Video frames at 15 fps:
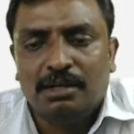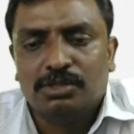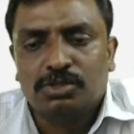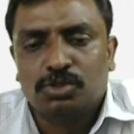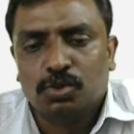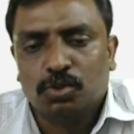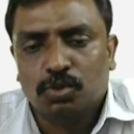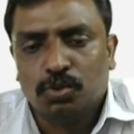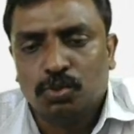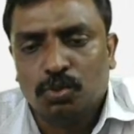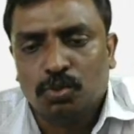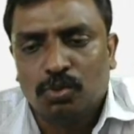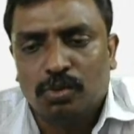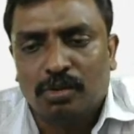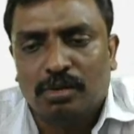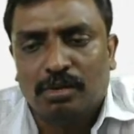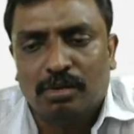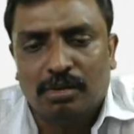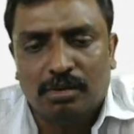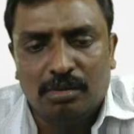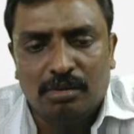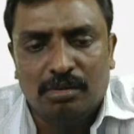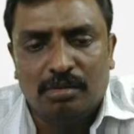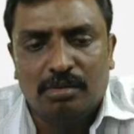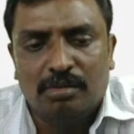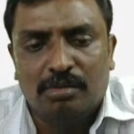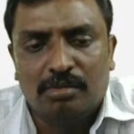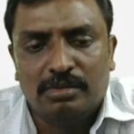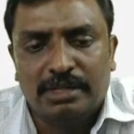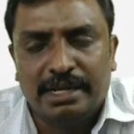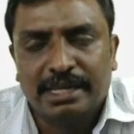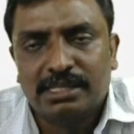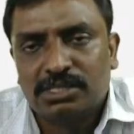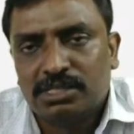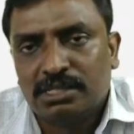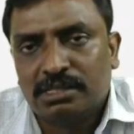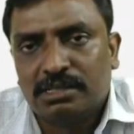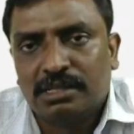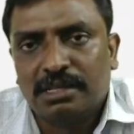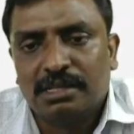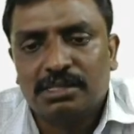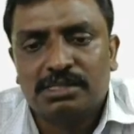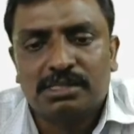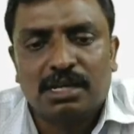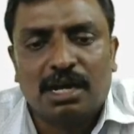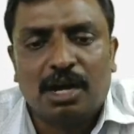So the next thing is